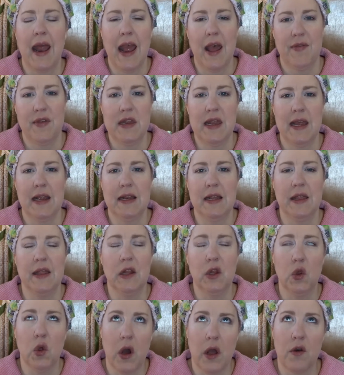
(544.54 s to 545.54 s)
I have to take to the
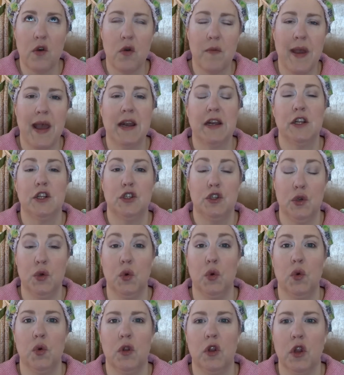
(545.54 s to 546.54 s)
laundromat
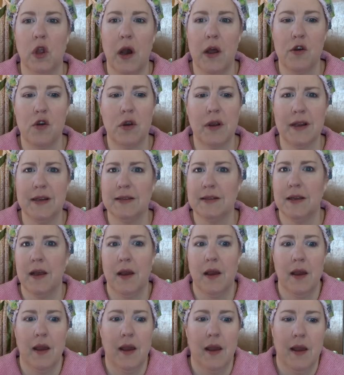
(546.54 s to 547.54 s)
to launder, because
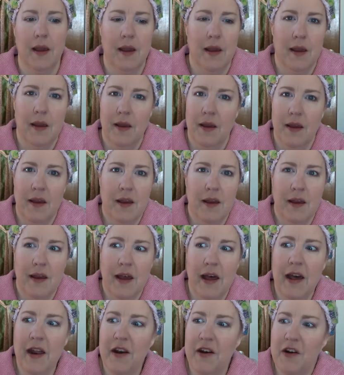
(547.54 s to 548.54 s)

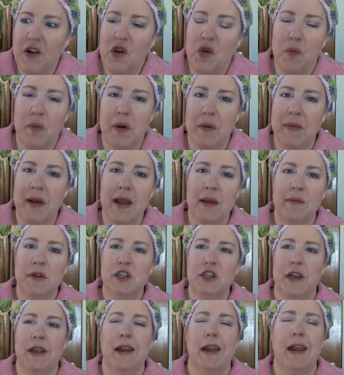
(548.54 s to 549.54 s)
I don't know, but my
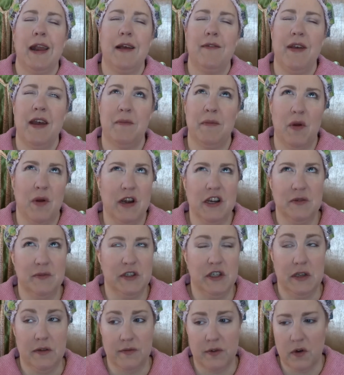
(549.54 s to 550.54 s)
machine, and I've had my washing
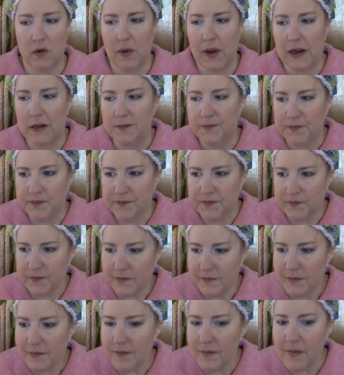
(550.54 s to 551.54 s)
machine for a while,
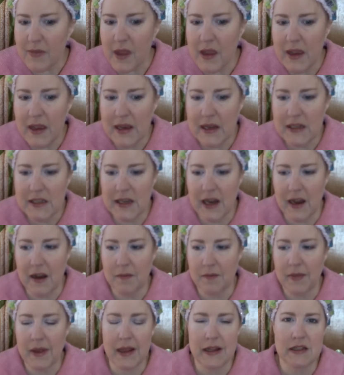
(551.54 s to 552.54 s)
it
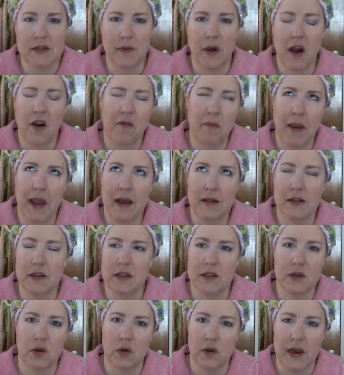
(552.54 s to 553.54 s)
um, gets off balance
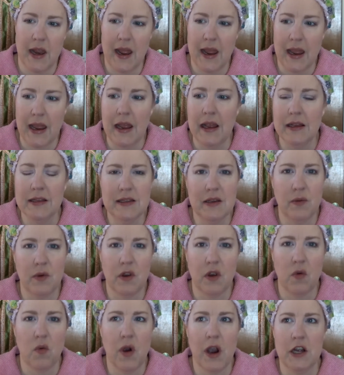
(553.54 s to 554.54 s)
so dang easy when
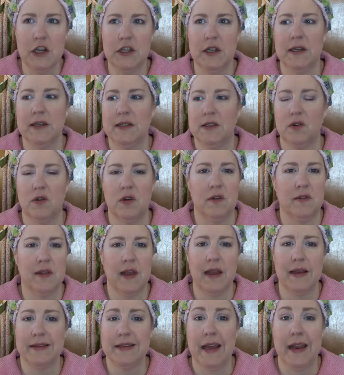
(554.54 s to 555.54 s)
you're washing certain
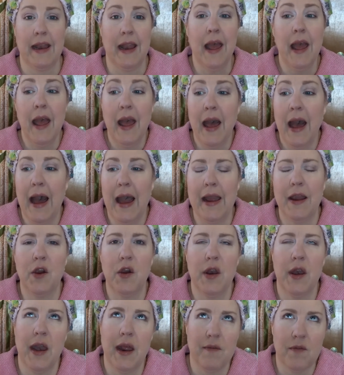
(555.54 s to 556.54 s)
things, and I
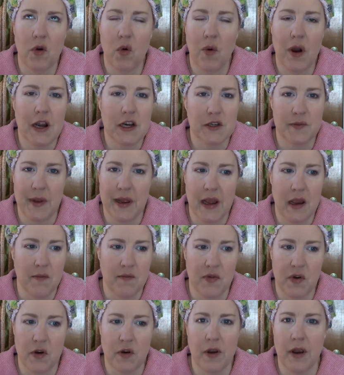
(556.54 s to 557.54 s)
could never wash my
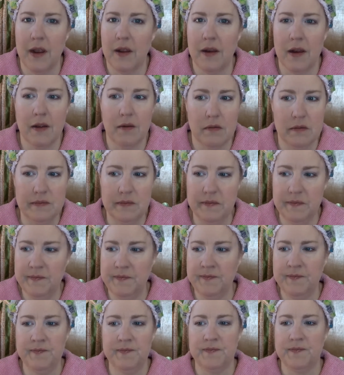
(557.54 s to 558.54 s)
comforter in
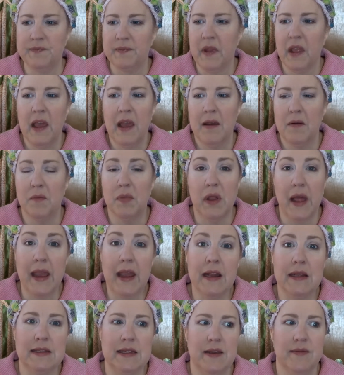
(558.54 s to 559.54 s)
it.
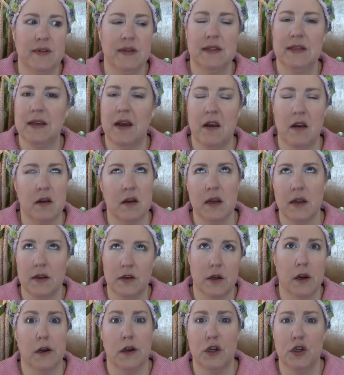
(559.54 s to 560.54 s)
Blankets even are,
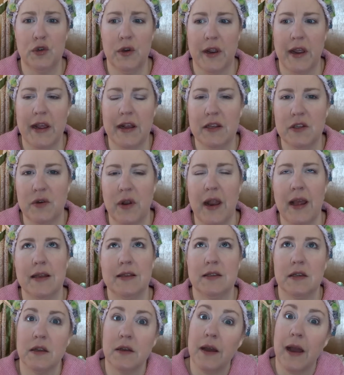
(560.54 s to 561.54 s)
are tricky, so it
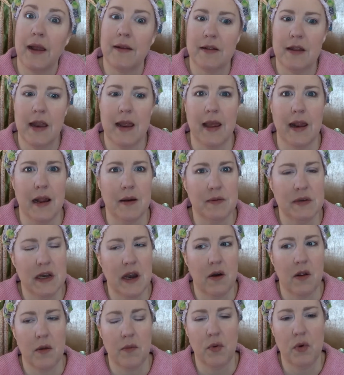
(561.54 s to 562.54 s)
has to, I have to take it
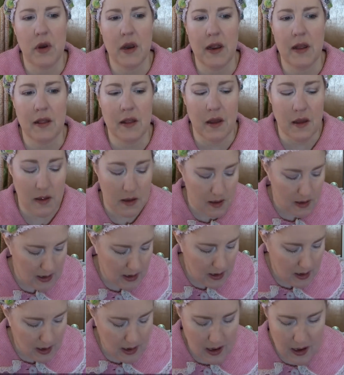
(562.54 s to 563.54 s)
uptown and put it in the
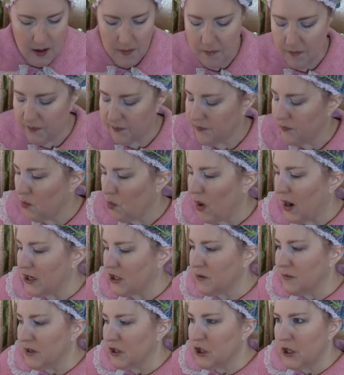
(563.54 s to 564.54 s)
Um,
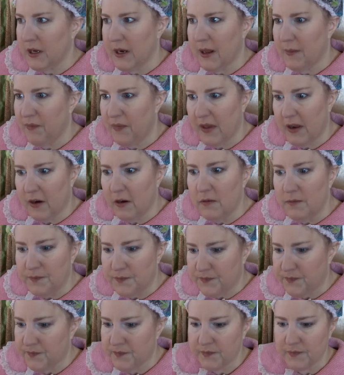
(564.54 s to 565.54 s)
washing machine up there
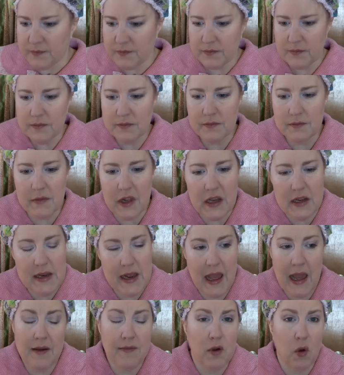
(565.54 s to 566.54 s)

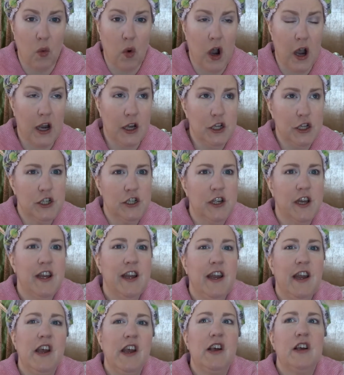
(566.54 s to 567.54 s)
to have it wash.
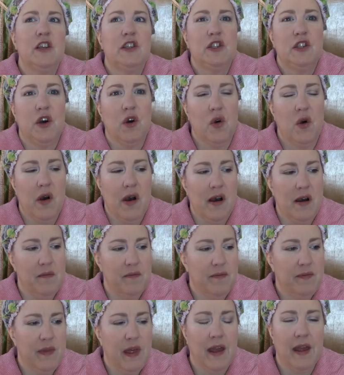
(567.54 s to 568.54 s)
So
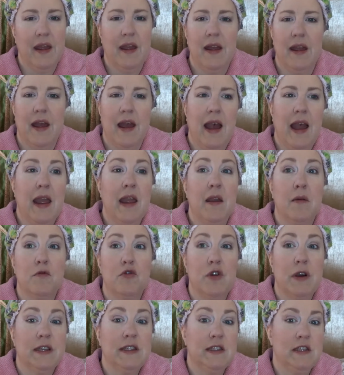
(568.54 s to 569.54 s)
um, I, I am
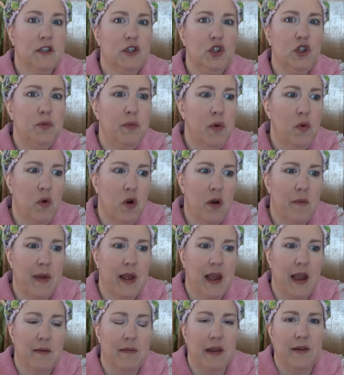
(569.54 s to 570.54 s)
dressed super warm.
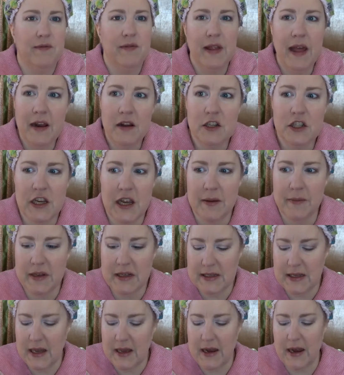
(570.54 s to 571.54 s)
I got my flannel
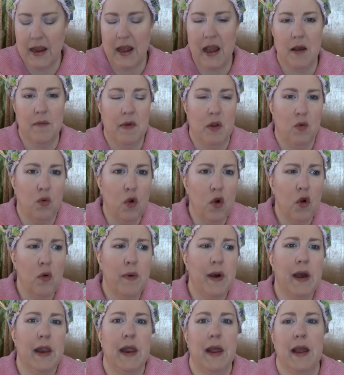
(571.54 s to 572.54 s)
jammies on, I got my robe
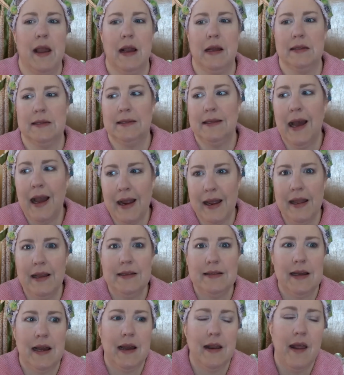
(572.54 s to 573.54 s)
on, I got
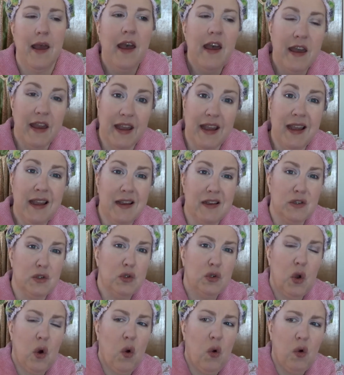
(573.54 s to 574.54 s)
sakis on. It
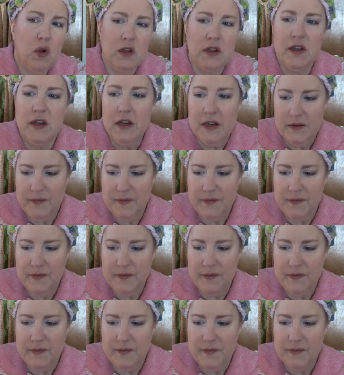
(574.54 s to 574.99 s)
is cold.